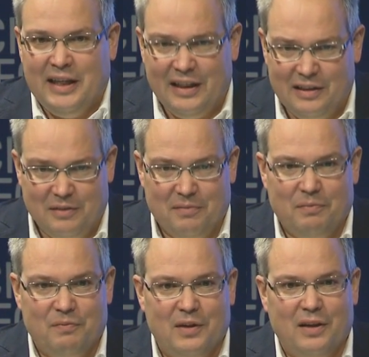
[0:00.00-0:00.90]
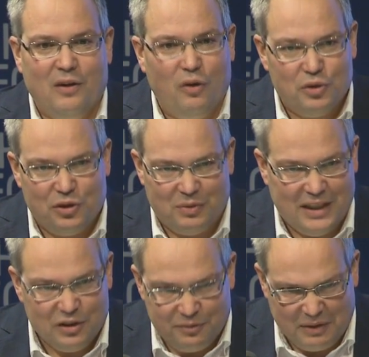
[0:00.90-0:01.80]
And also
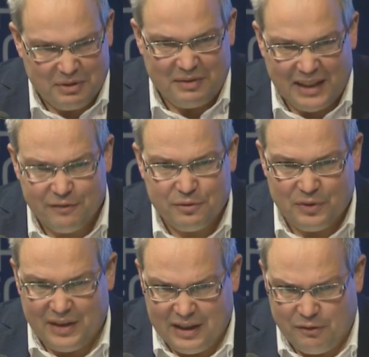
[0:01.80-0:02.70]
that is very relevant here,